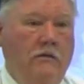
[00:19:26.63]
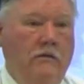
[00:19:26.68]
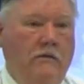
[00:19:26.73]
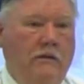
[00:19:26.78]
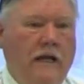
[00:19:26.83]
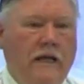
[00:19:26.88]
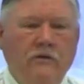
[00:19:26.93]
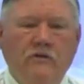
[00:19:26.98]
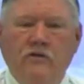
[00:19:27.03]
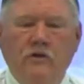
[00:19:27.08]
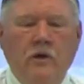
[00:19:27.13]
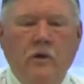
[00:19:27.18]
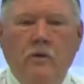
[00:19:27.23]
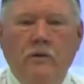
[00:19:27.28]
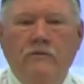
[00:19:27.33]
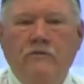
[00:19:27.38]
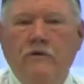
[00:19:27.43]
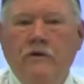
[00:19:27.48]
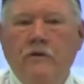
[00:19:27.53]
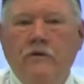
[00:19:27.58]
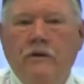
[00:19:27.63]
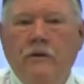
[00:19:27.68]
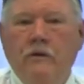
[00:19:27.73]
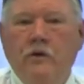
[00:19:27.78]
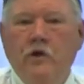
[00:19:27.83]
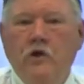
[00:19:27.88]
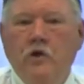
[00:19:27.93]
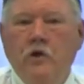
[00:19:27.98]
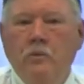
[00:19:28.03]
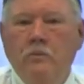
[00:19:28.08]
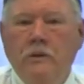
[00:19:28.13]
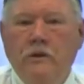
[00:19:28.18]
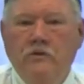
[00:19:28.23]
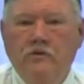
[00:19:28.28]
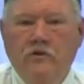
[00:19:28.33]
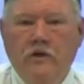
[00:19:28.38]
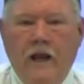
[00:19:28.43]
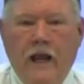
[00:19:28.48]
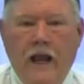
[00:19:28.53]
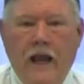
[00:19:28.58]
That's the only fear that
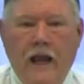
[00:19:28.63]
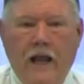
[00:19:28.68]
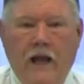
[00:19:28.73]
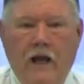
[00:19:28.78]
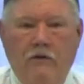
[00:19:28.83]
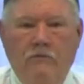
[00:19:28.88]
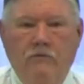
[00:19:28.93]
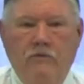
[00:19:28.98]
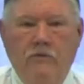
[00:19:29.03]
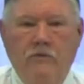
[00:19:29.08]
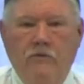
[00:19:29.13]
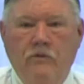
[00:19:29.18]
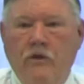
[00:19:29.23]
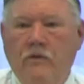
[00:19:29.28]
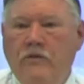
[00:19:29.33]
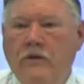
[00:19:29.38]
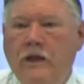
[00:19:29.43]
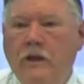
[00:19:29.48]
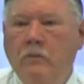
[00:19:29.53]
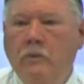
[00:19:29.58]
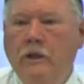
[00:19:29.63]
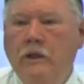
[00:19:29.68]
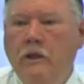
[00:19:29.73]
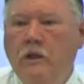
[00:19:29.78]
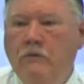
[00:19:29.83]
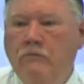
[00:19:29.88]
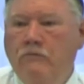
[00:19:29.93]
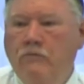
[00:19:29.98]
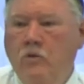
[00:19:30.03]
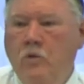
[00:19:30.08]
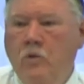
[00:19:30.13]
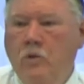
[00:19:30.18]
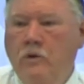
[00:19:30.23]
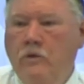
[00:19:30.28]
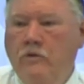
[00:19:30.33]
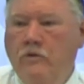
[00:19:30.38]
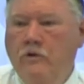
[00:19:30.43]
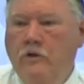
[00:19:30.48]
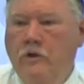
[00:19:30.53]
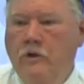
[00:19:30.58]
humans have, the thing we look
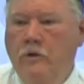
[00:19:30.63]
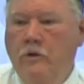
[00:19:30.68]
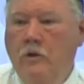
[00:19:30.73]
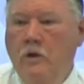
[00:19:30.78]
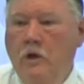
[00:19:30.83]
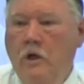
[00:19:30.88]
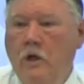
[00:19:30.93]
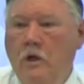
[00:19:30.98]
forward to.